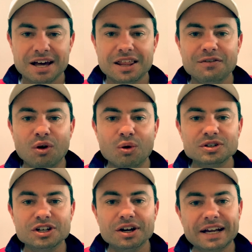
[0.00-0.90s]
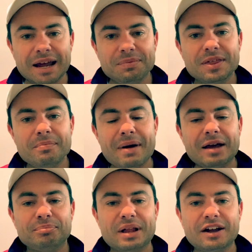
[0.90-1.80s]
They've also kept the
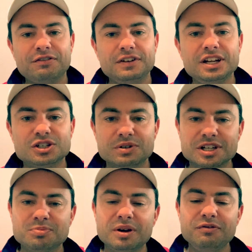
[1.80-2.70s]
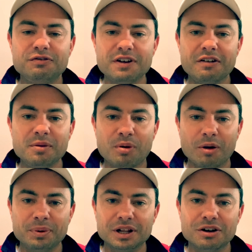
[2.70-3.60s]
matte black finish, which has been very
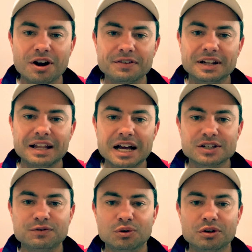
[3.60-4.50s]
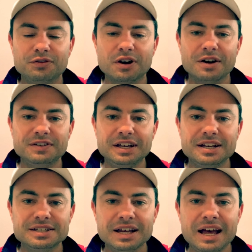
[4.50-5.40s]
popular over the last 4 or 5
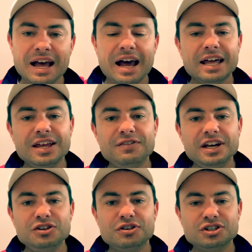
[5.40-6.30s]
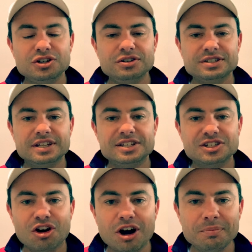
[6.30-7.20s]
years, and they've introduced this
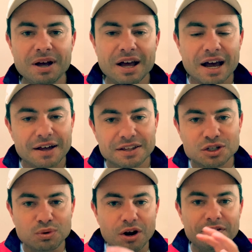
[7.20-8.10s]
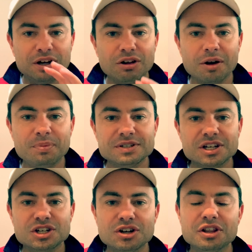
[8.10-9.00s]
time at the 12 o'clock
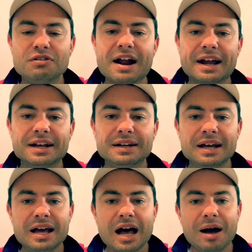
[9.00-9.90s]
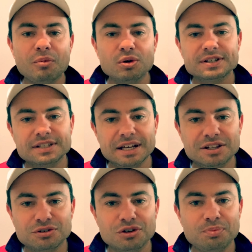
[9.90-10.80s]
position on the racket a more
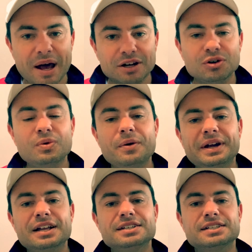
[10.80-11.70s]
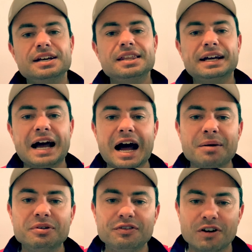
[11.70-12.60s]
see-through panel where we can see the
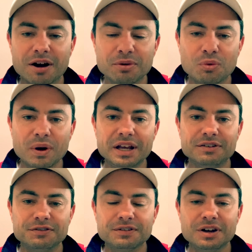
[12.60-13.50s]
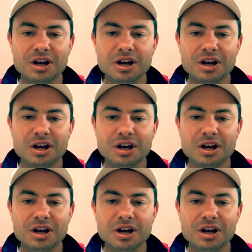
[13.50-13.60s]
carbon fibre weave.